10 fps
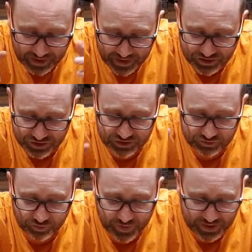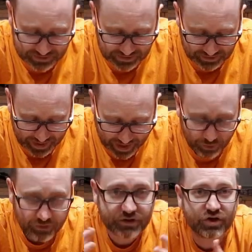it's basically
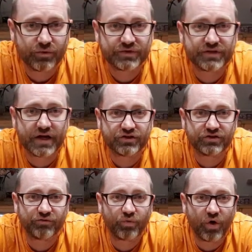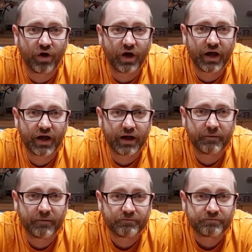our interpretation of what
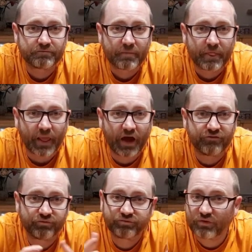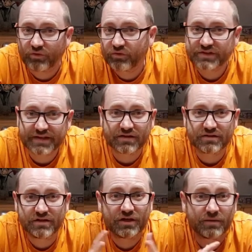of the stands
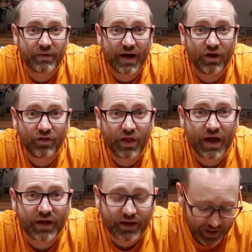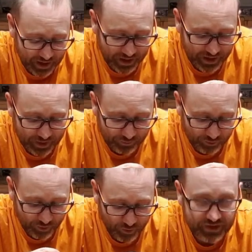that you can buy online.
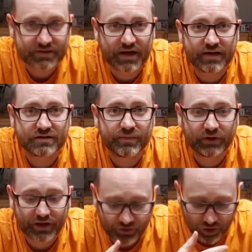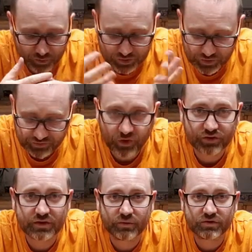But we decided to build our own because we
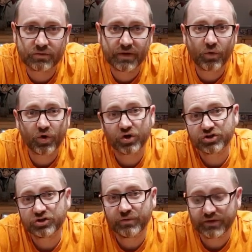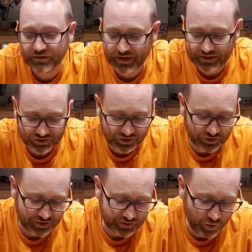thought it was a bit more custom and it
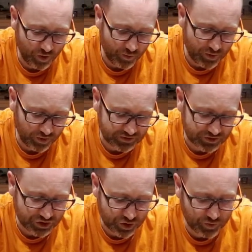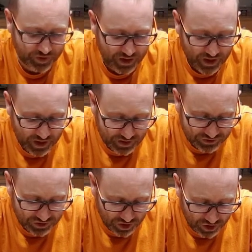suited what we wanted to do.
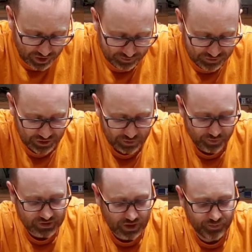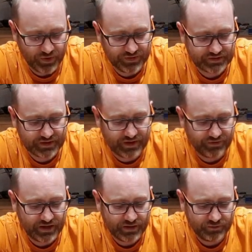So I'm just going to start putting this together
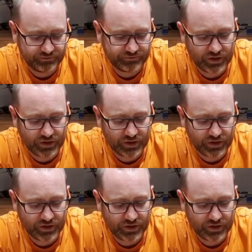now.